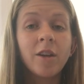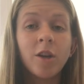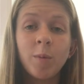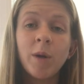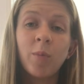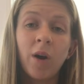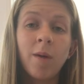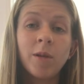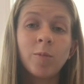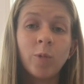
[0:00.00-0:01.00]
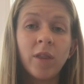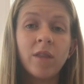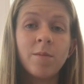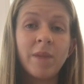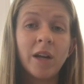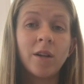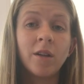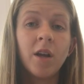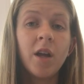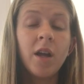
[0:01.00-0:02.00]
it could be a problem with the
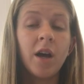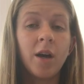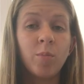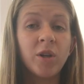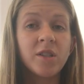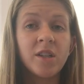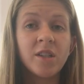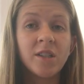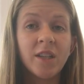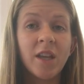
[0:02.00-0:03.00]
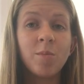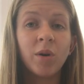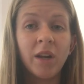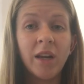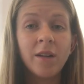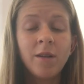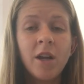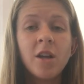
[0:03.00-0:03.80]
metal prosthesis that they put in,